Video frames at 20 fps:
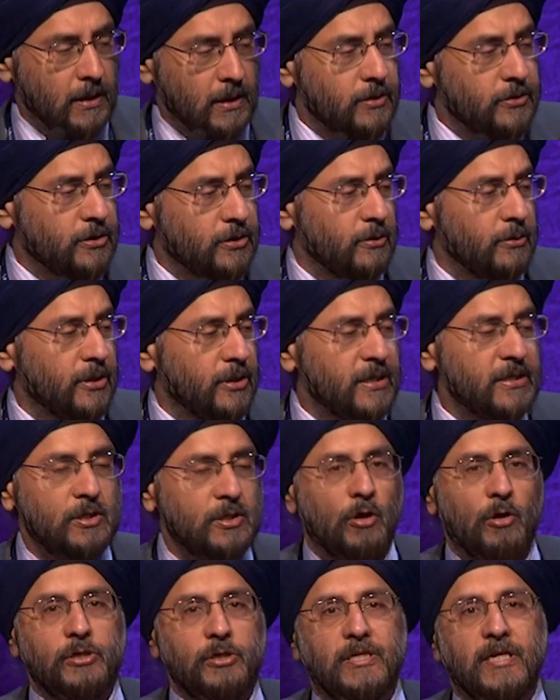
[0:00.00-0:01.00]
So in this
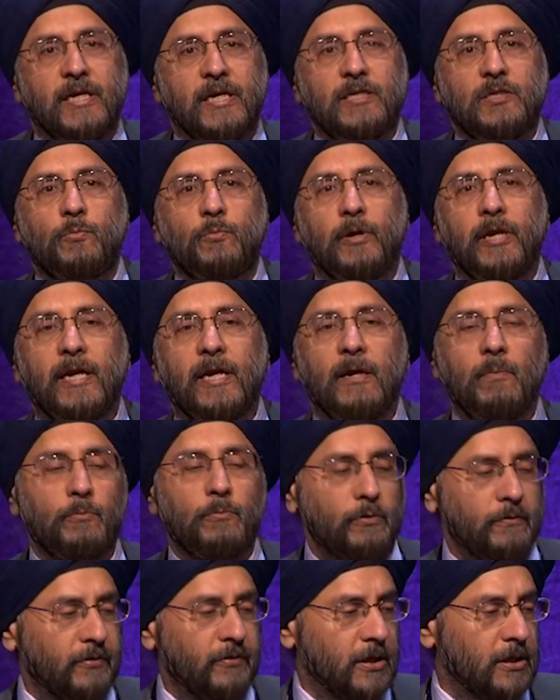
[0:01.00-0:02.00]
context, we're now
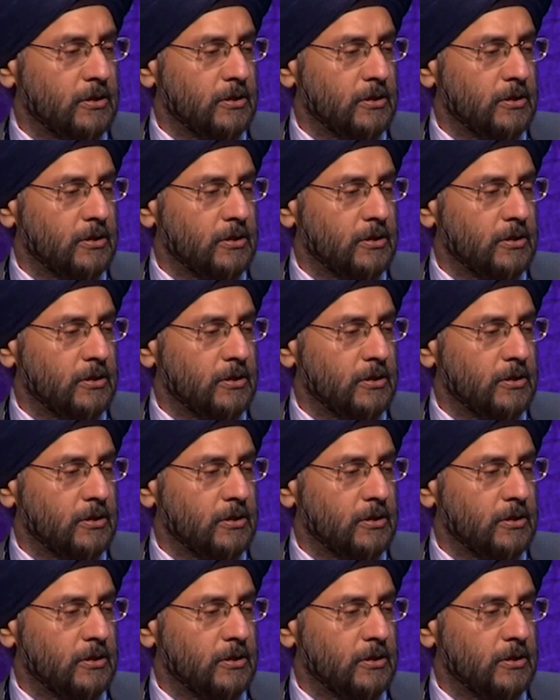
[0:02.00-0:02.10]
moving